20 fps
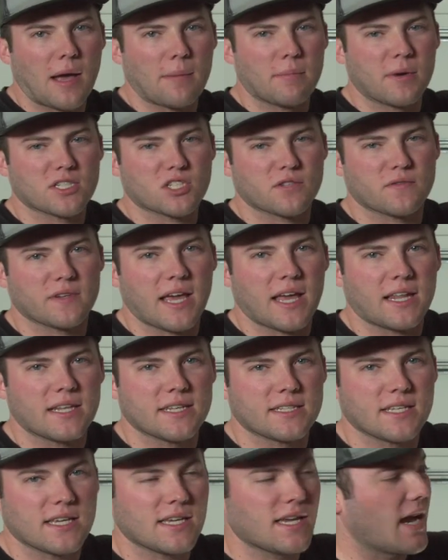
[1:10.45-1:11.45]
not much of an
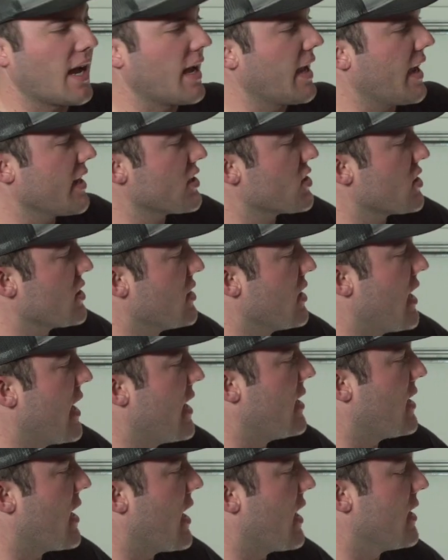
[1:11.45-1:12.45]
LED guy. I actually
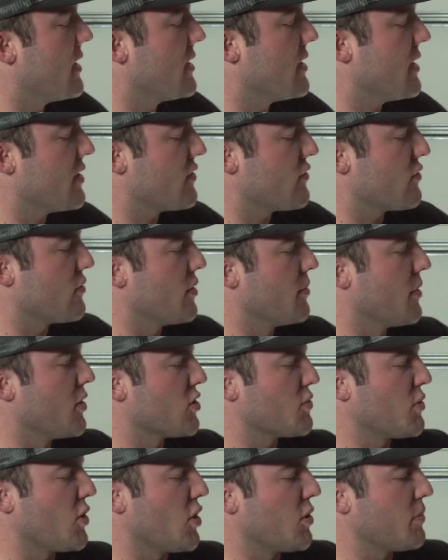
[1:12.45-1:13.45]
hate LEDs for the
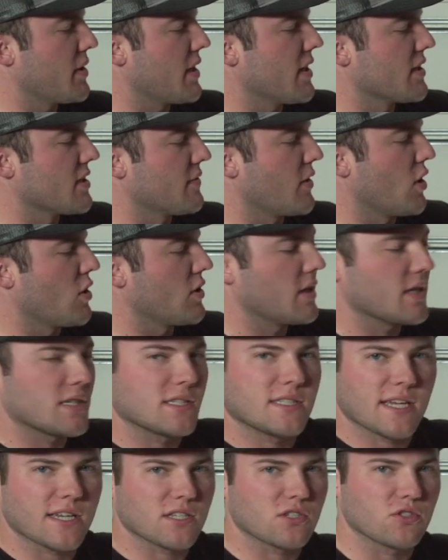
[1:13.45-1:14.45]
most part because of all the
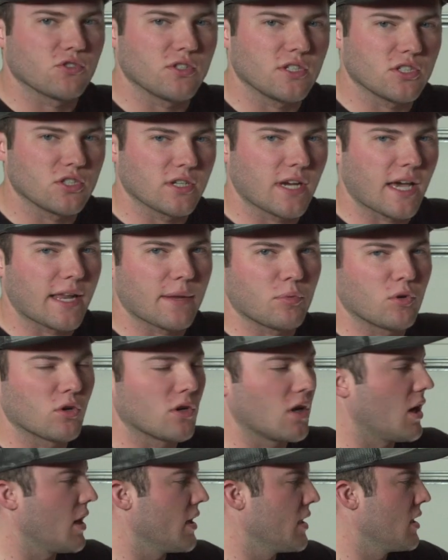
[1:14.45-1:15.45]
accessories you gotta
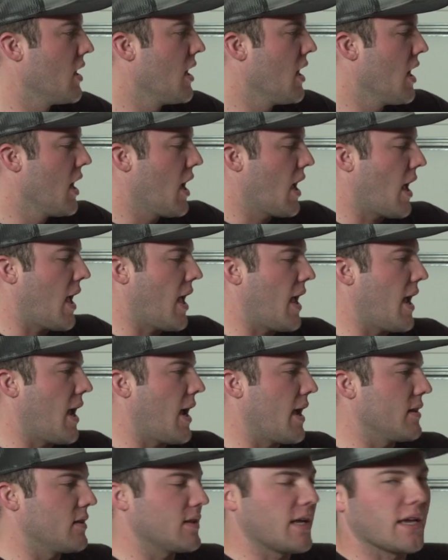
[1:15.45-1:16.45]
put on,
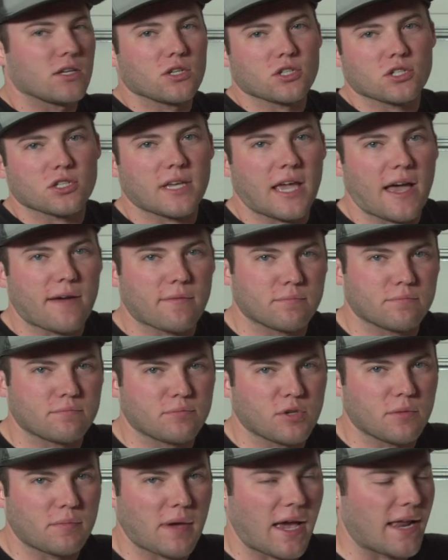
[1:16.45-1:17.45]
and they usually have
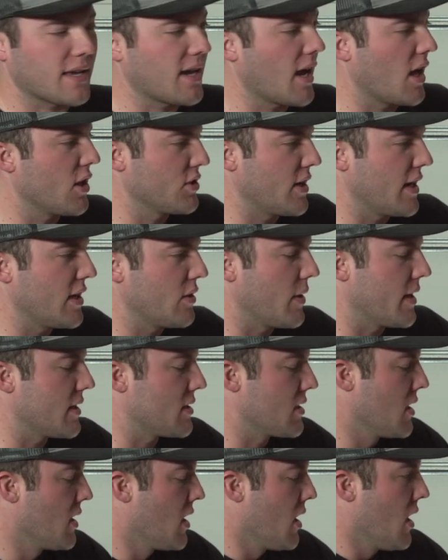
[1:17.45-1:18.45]
pretty bad color anyways.